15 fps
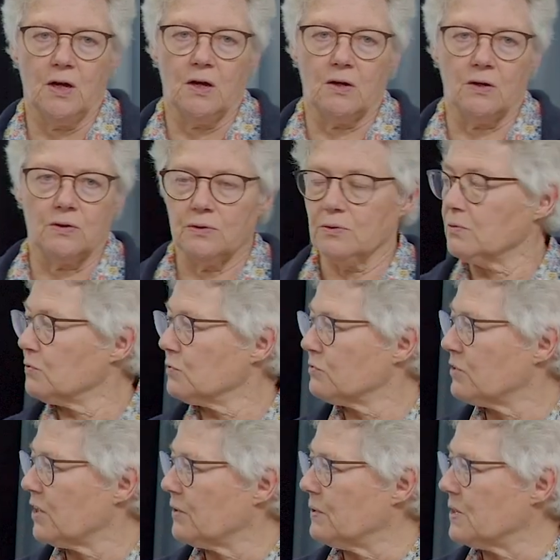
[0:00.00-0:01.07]

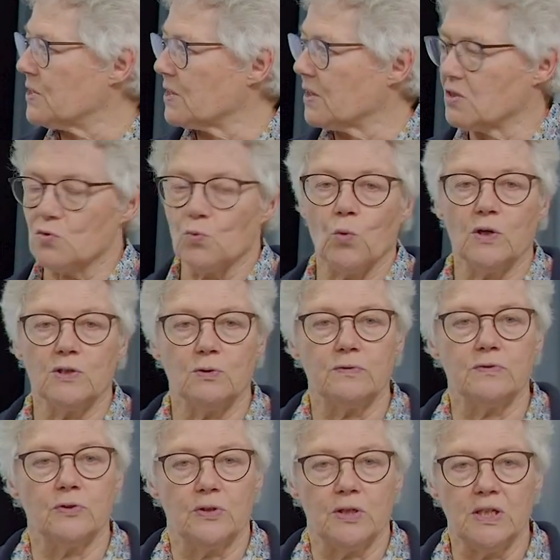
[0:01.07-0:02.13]
varies as 1
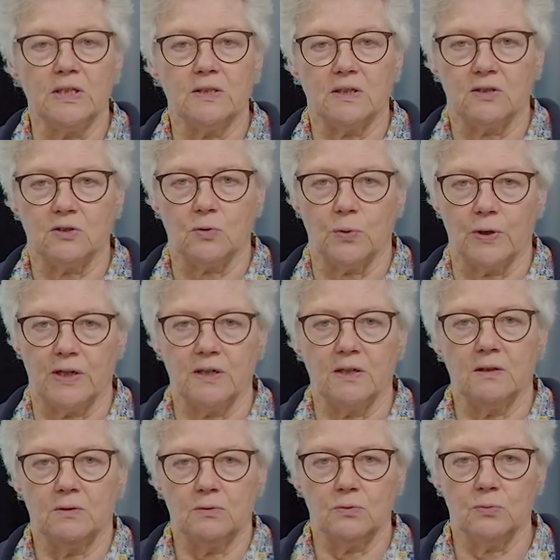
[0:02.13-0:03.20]
over eta
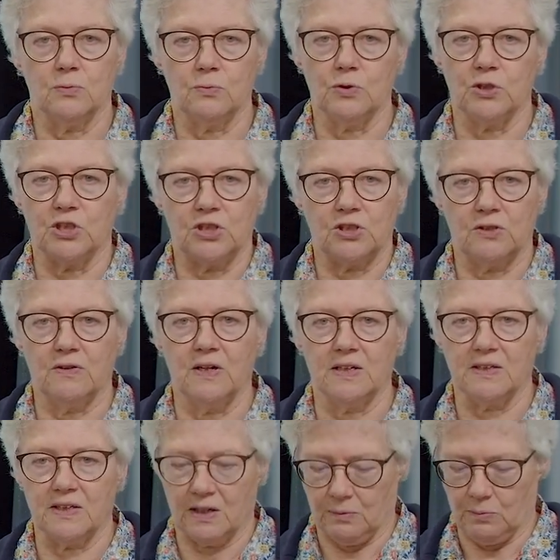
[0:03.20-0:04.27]
square, which then
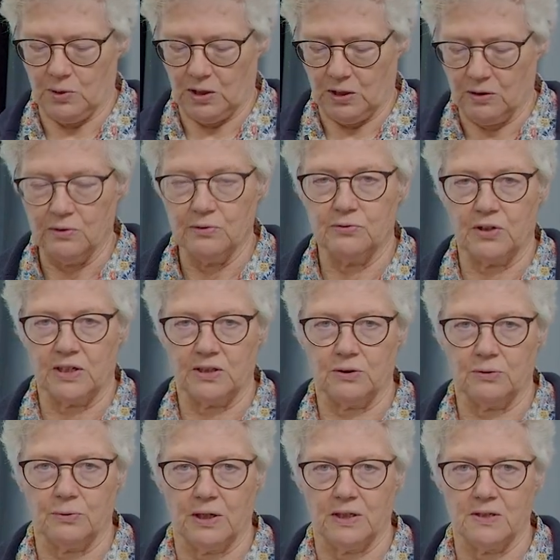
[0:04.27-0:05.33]
can be
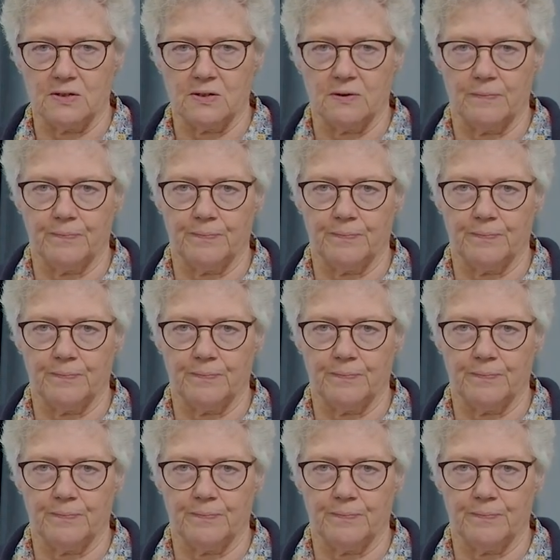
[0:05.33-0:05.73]
factorized.